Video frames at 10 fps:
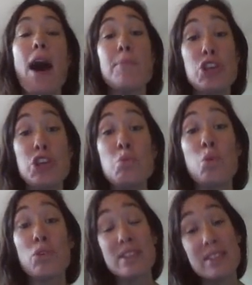You
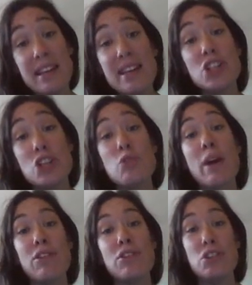will see 2
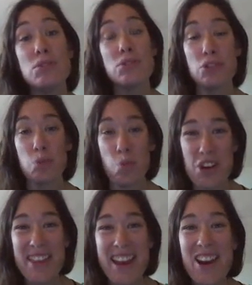other users'
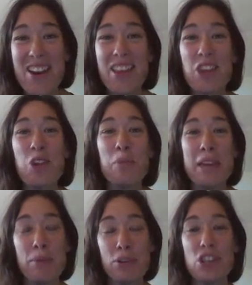work there that you'll be
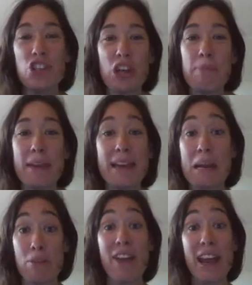able to jump in
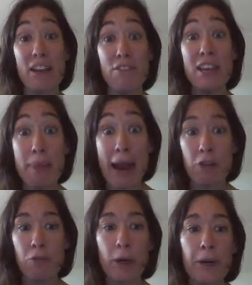and provide feedback
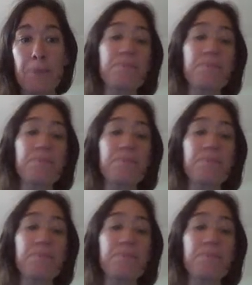for.